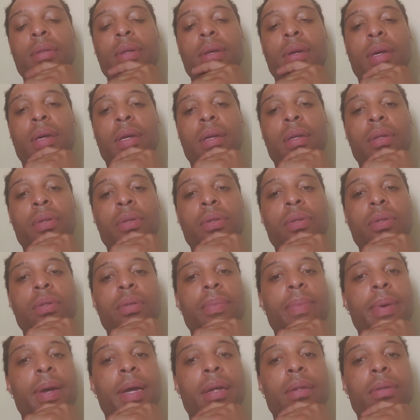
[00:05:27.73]
I gotta use
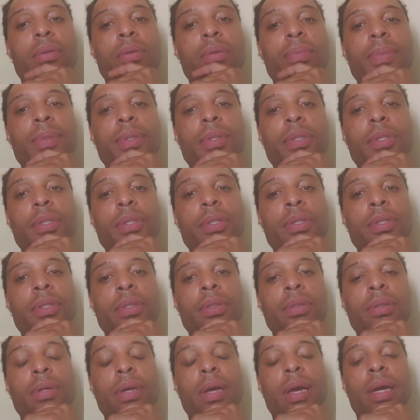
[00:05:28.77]
bathroom and
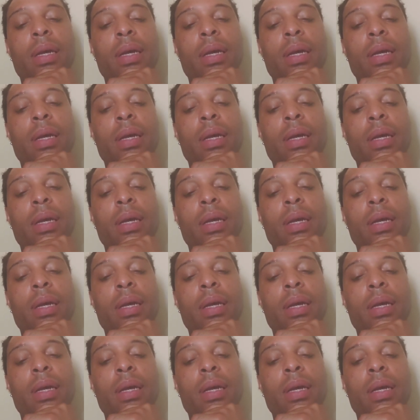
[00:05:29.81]
shit.